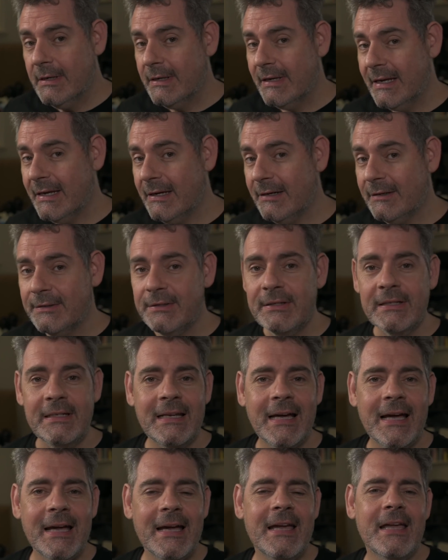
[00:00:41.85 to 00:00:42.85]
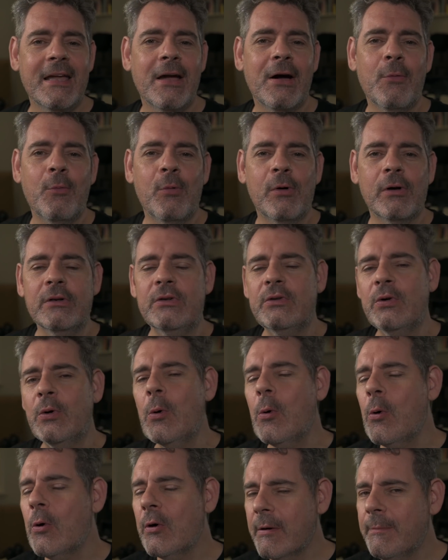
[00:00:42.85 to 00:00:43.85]
Now today I want to
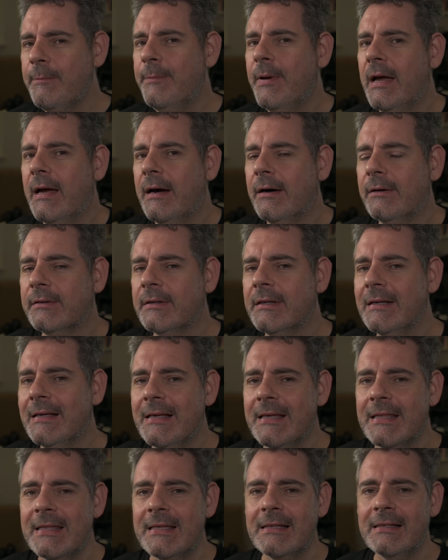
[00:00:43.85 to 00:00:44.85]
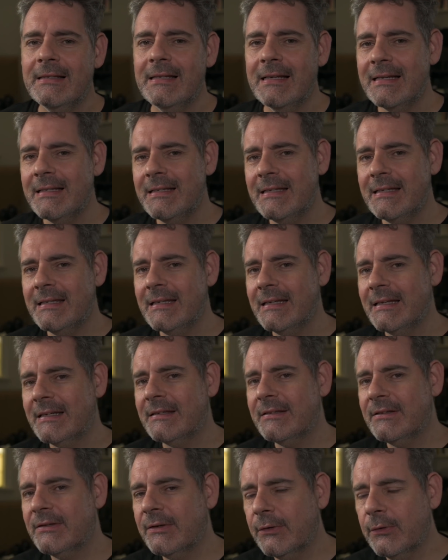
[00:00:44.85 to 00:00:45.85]
talk about the
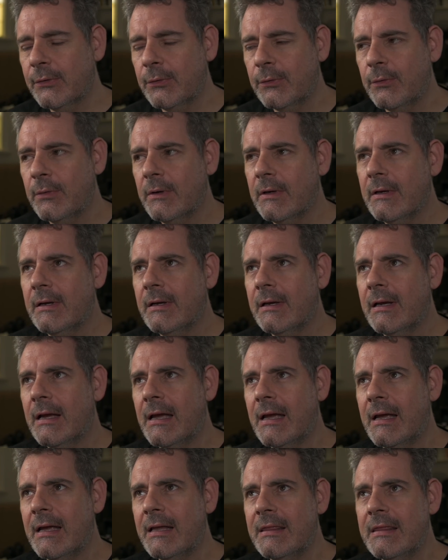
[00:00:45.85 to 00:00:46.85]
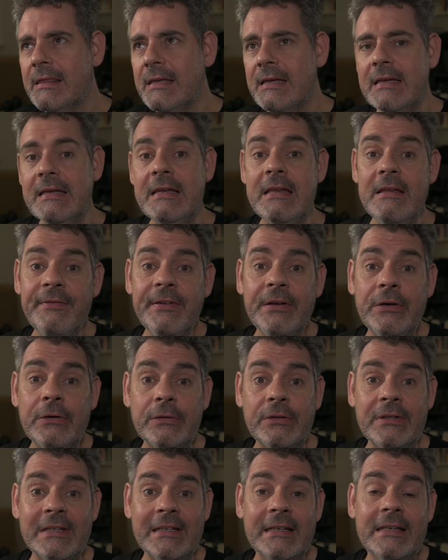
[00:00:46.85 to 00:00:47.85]
Z6 II and the
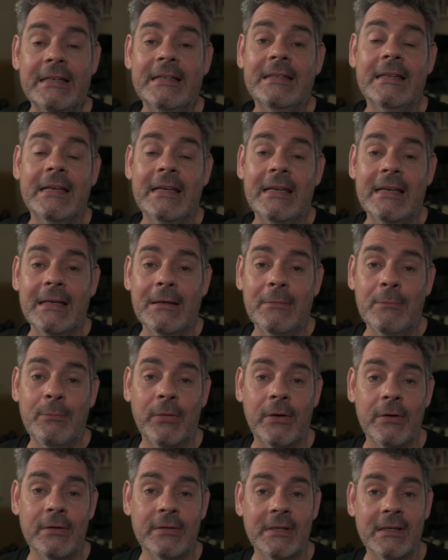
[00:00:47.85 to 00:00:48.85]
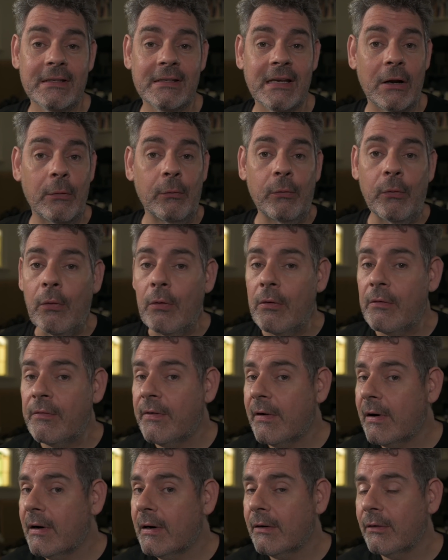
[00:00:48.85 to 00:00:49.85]
difficulties in processing RAW
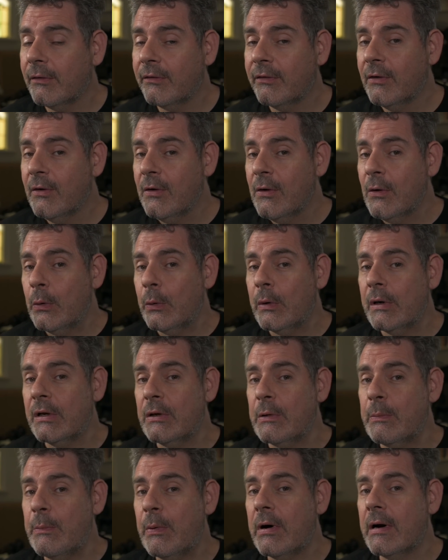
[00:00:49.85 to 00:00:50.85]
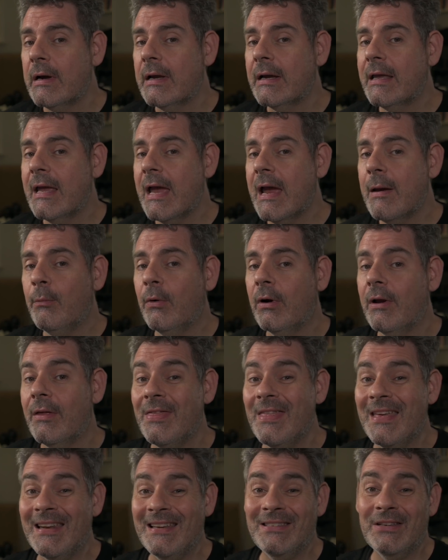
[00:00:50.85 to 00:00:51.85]
files when you buy a
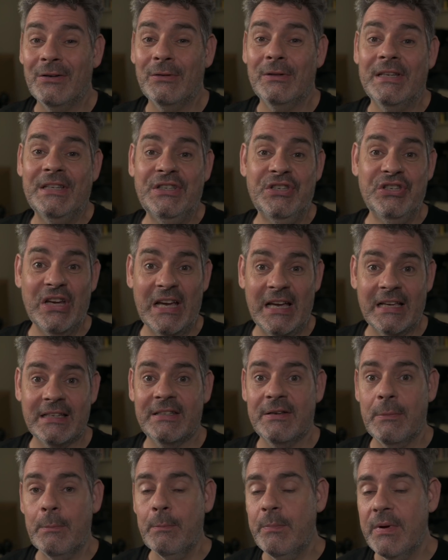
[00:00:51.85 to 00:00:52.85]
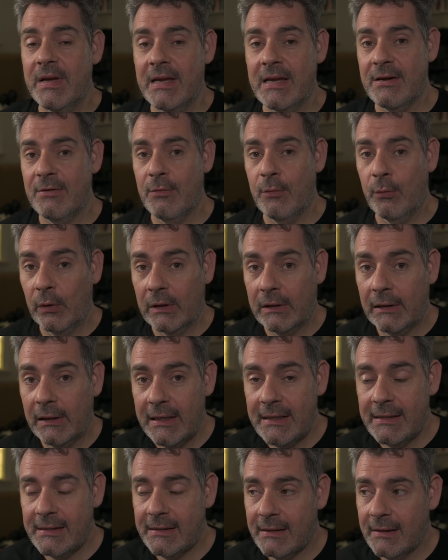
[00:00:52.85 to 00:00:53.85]
camera that has only just been
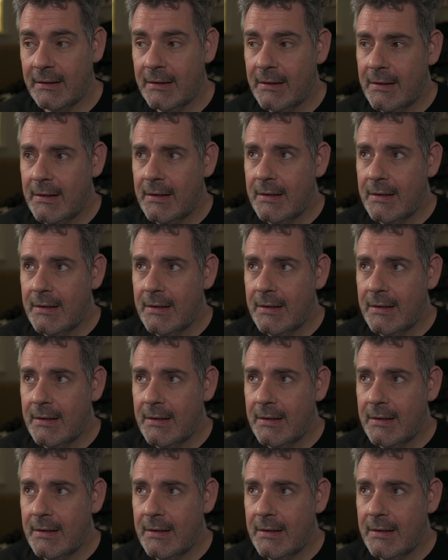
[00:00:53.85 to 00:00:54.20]
released.